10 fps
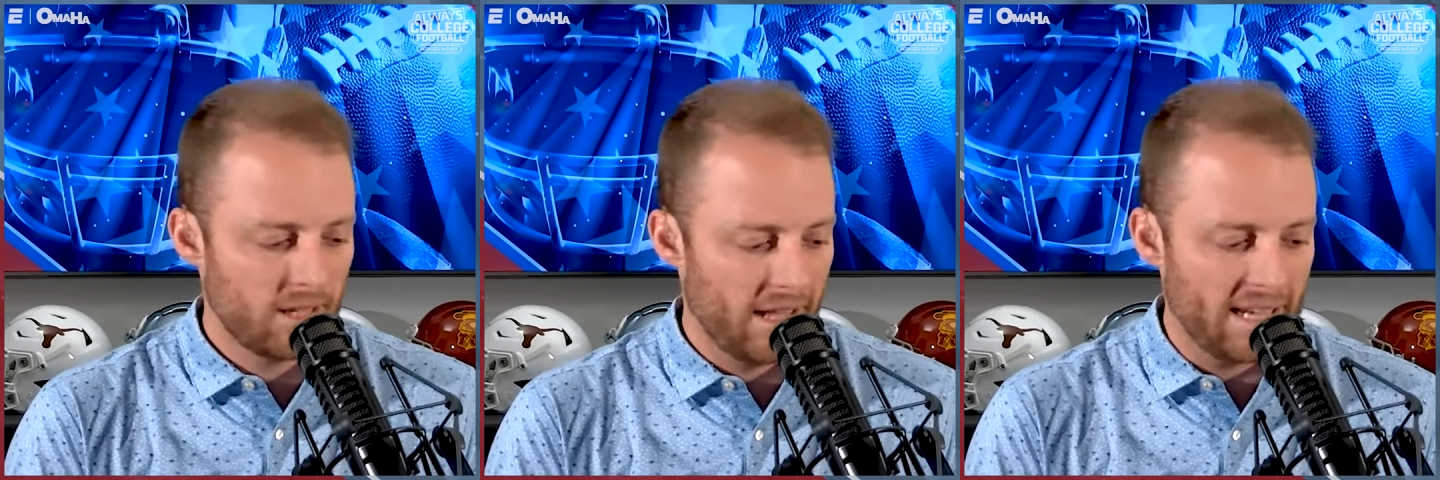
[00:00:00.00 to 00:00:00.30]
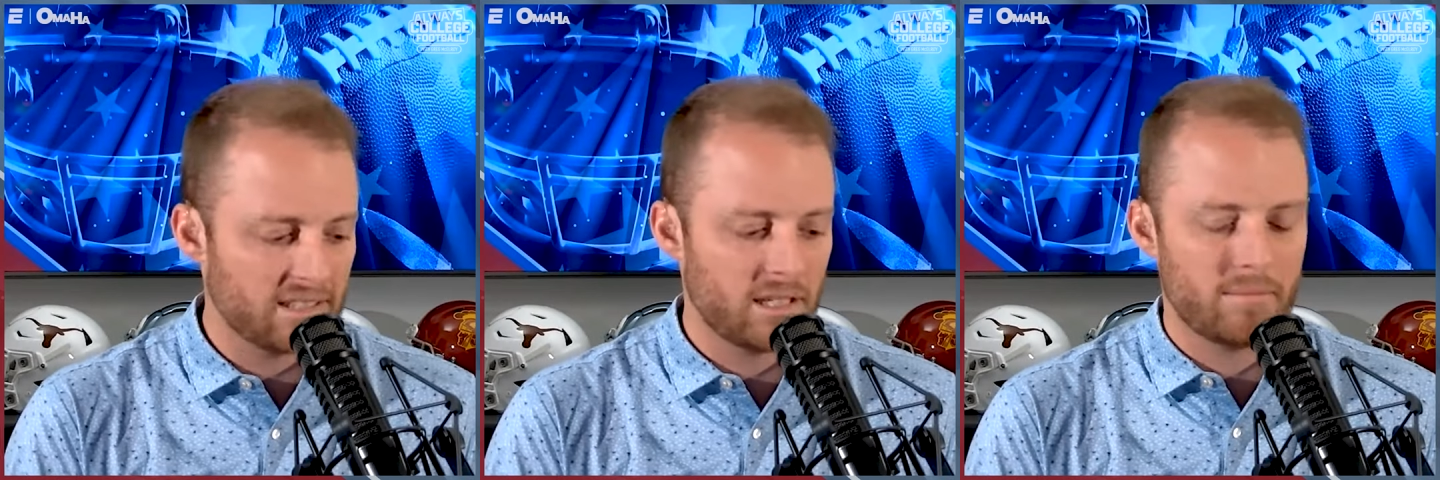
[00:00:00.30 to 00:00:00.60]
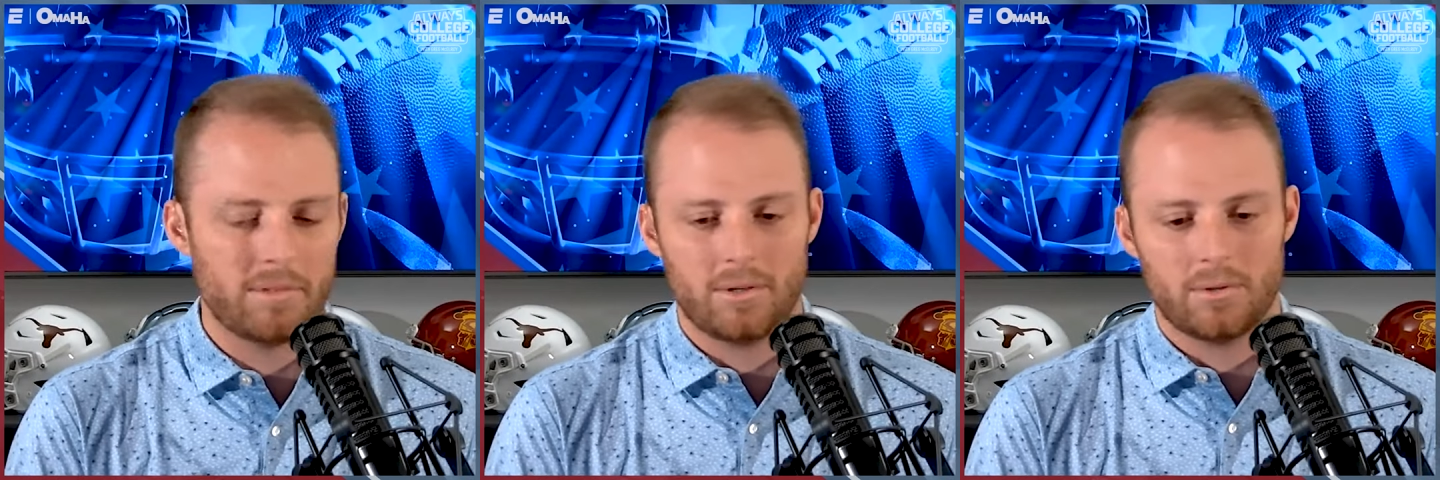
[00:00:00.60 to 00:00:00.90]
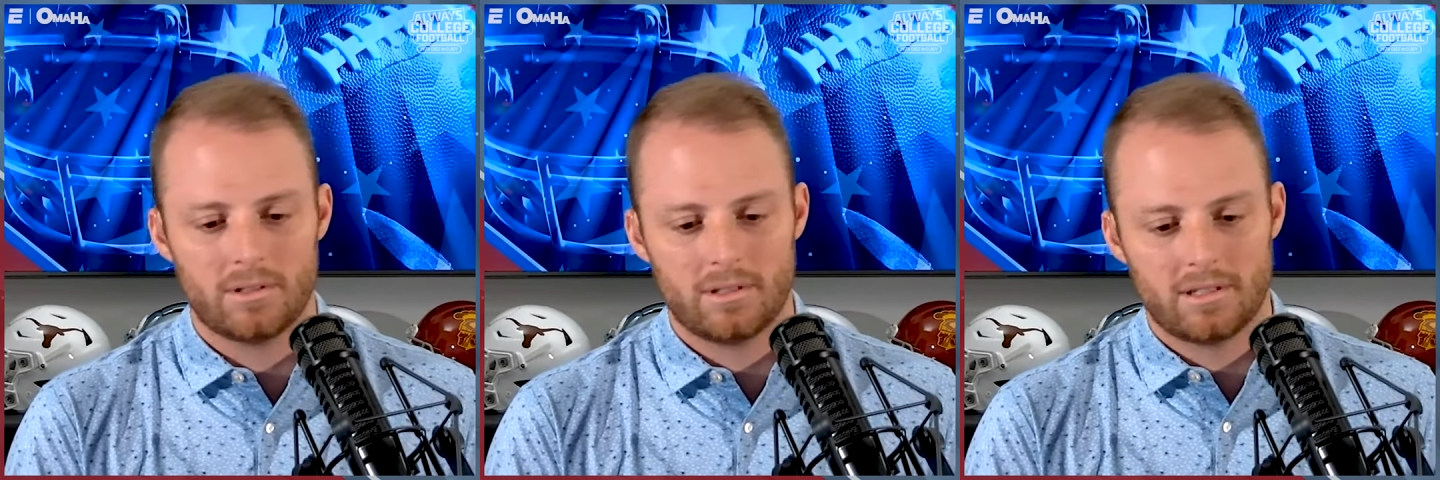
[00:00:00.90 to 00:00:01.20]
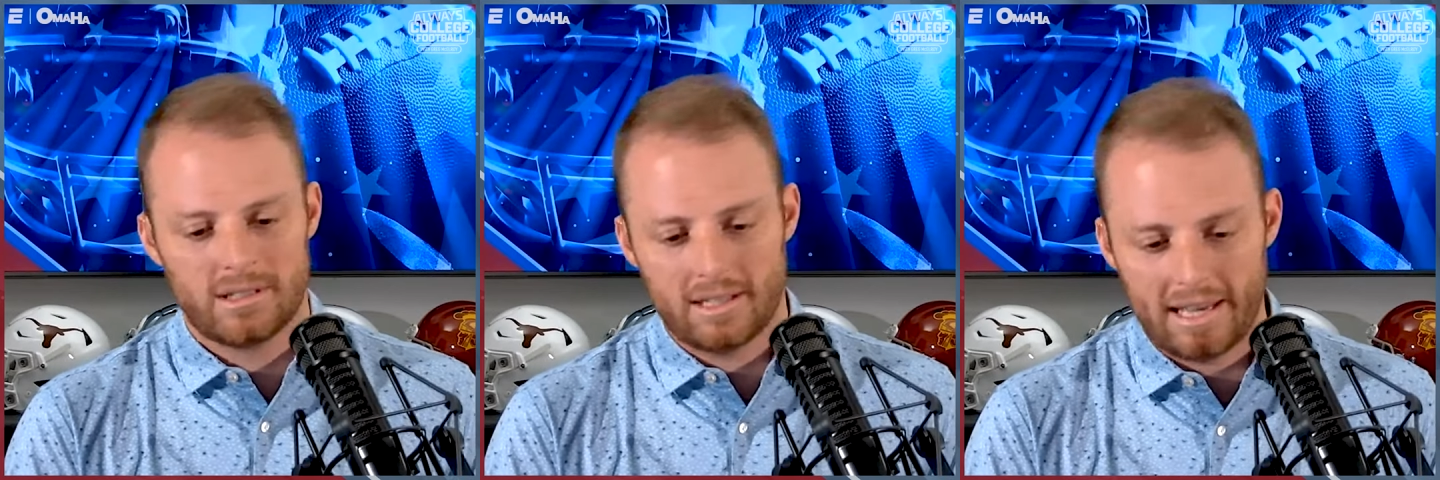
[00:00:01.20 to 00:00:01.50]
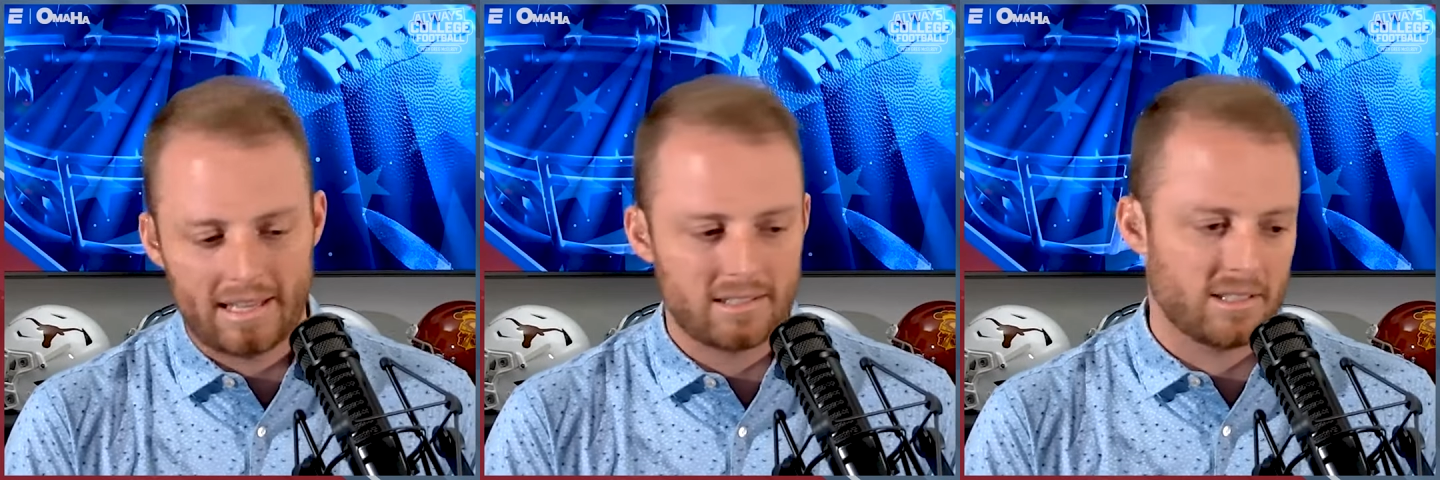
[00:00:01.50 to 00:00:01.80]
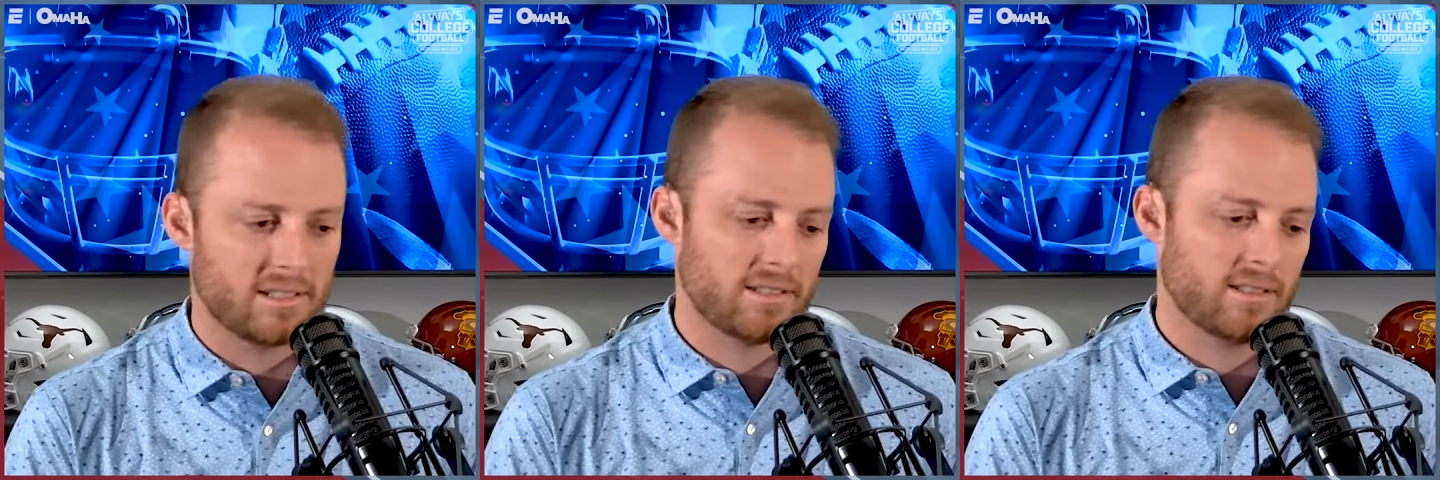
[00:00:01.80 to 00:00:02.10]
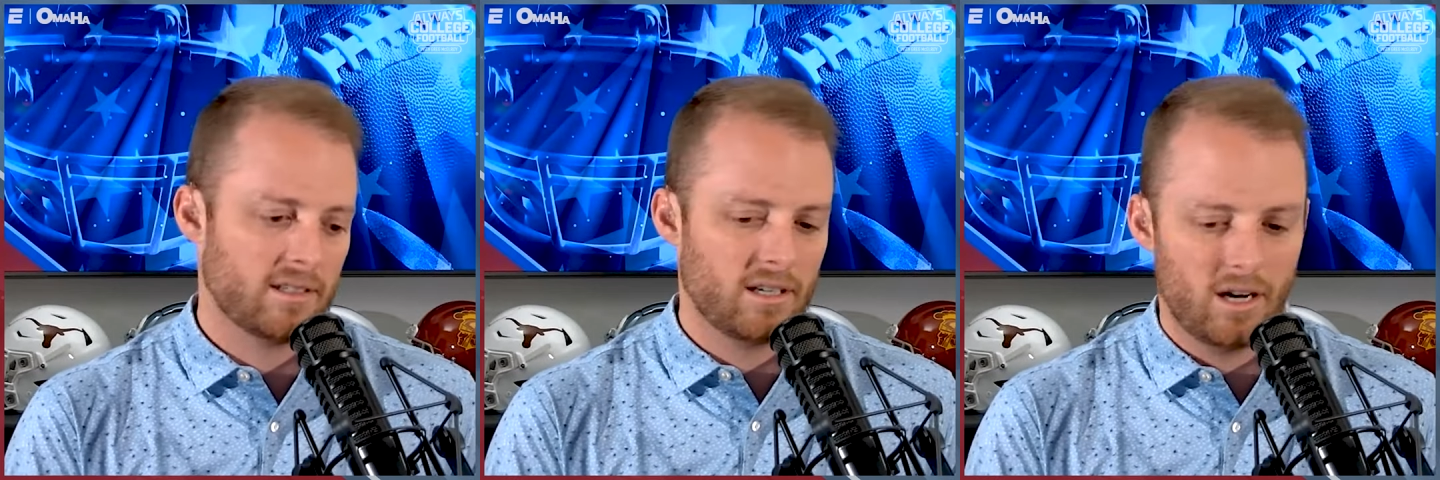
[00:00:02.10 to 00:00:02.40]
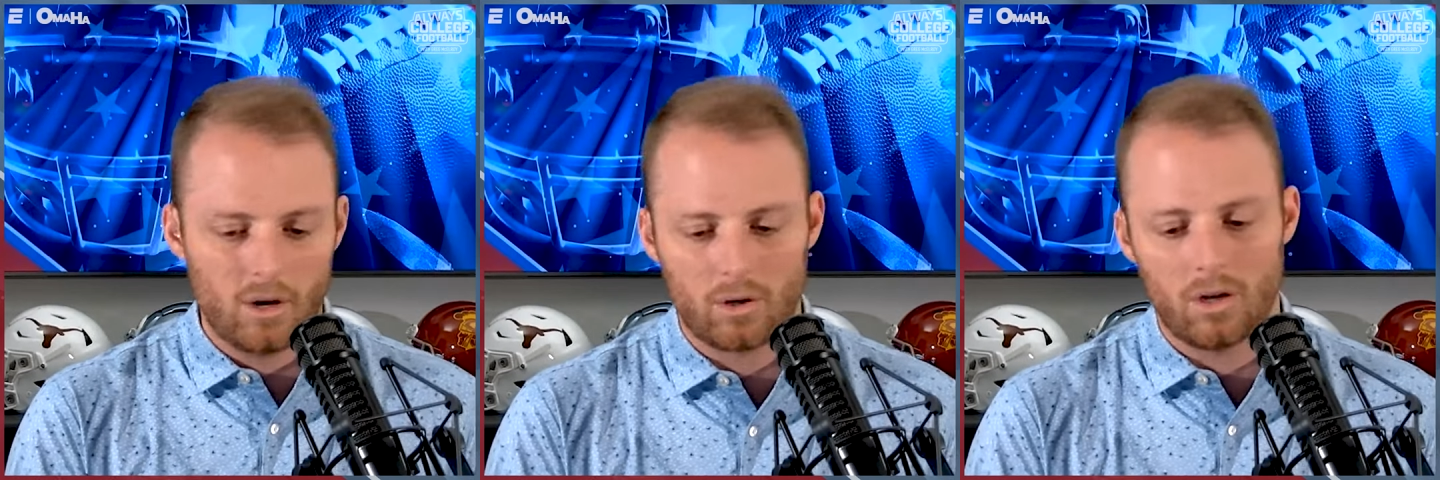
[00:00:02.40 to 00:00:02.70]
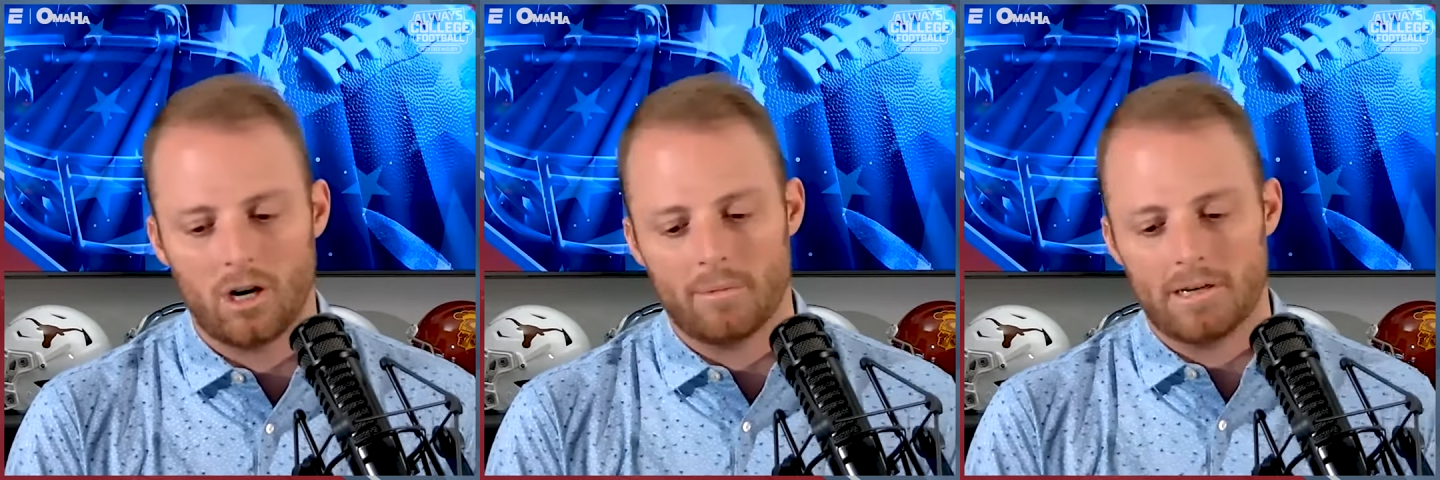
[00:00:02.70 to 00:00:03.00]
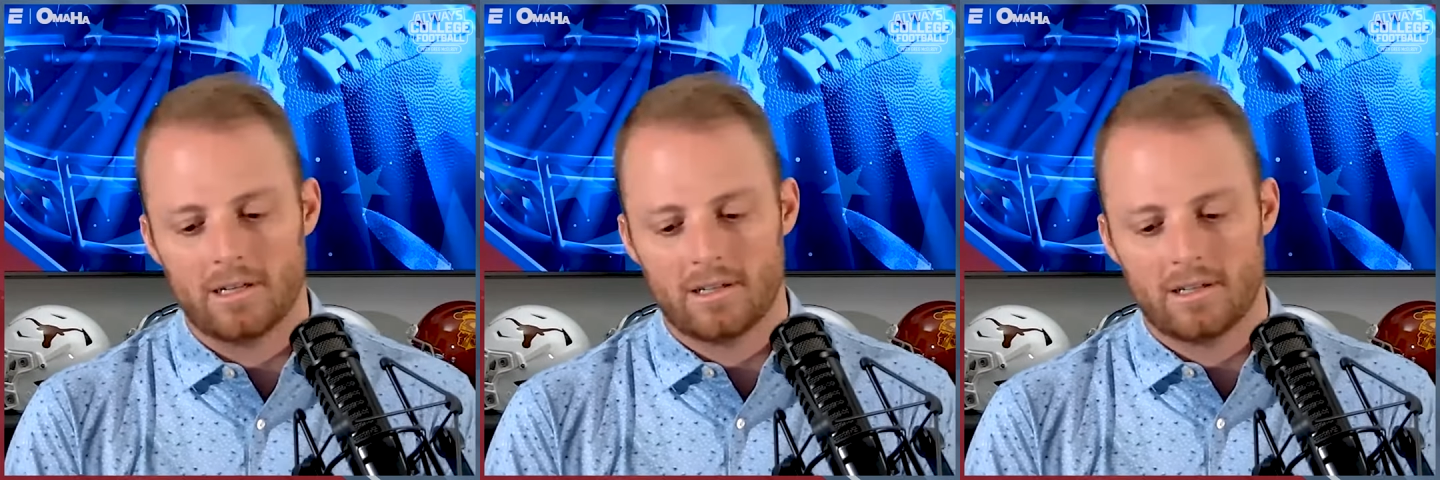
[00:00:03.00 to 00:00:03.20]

SMU, Kansas, Oklahoma.